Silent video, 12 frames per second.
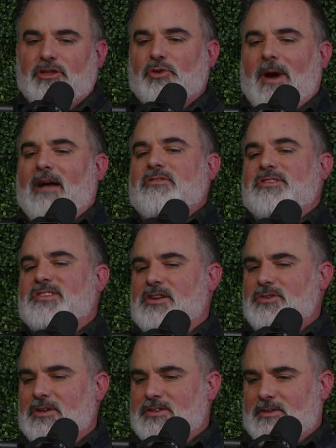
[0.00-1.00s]
throughout the
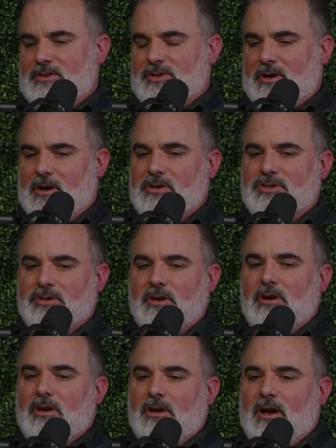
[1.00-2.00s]
centuries of the church,
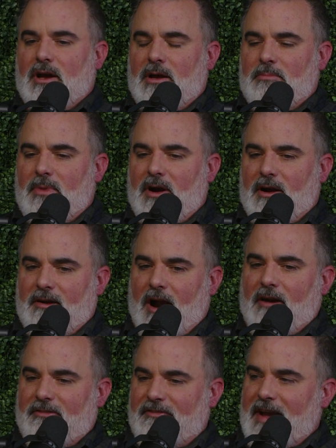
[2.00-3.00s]
um, our
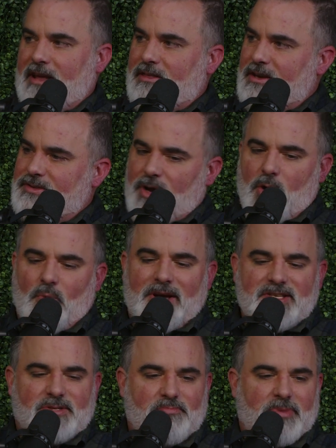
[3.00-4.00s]
our faith has
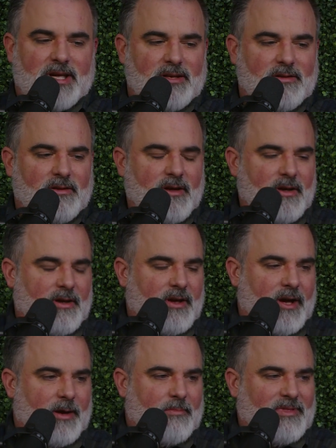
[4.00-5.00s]
always been
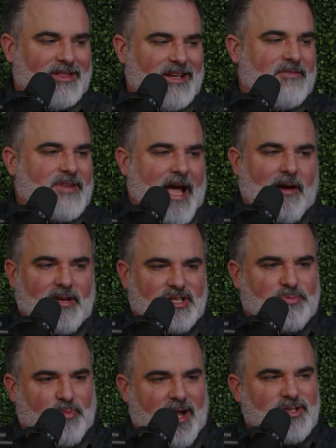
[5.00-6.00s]
um, lived out,
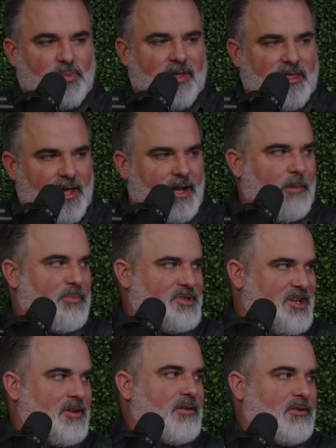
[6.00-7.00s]
expressed within a
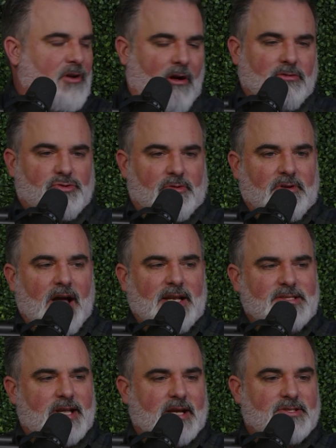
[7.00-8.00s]
particular cultural
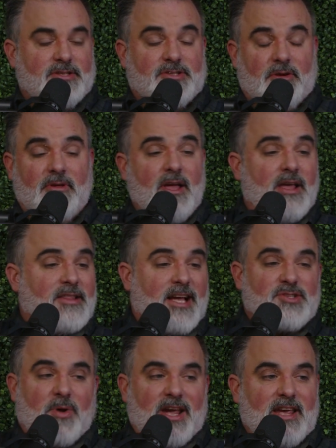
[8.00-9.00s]
context. Mm-hmm. And so mm-hmm.
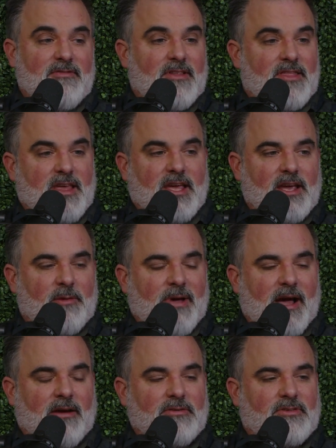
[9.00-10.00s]
that's why even thinking
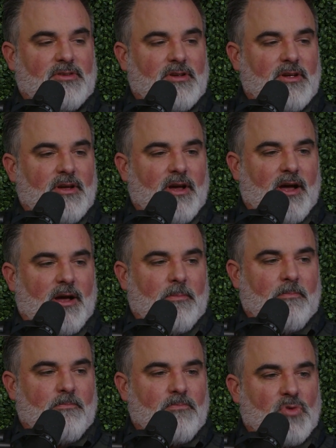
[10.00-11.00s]
about,
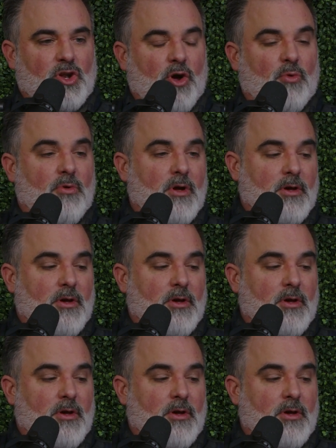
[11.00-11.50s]
um, you know,